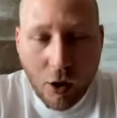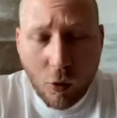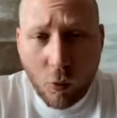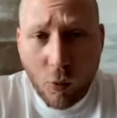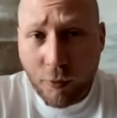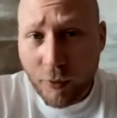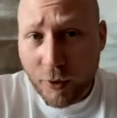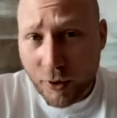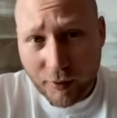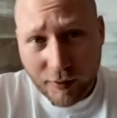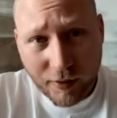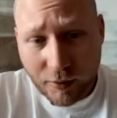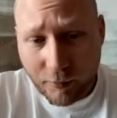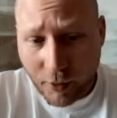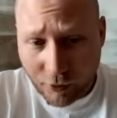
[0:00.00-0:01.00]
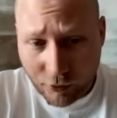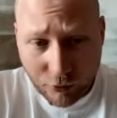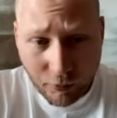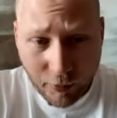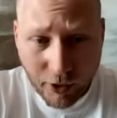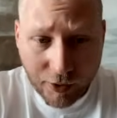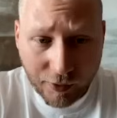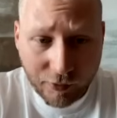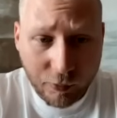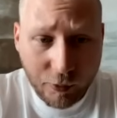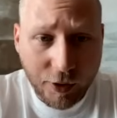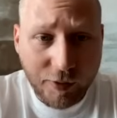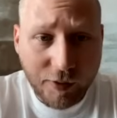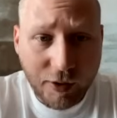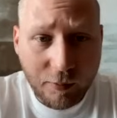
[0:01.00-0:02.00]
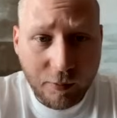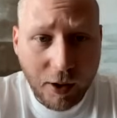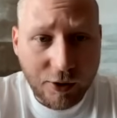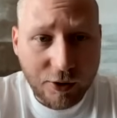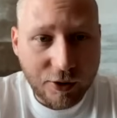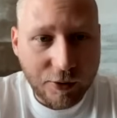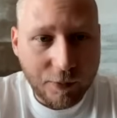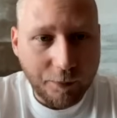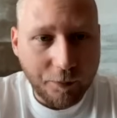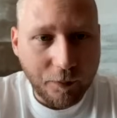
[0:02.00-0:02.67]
where we're not seeing much, to be honest. We're not seeing much.